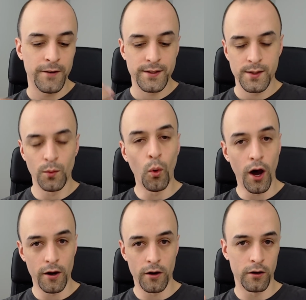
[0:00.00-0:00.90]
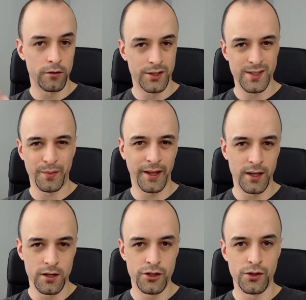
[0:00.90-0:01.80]
fixed some water display
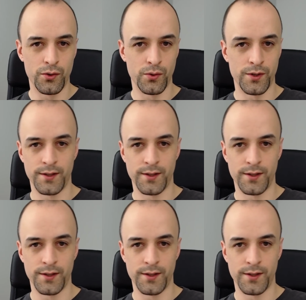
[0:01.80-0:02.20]
issues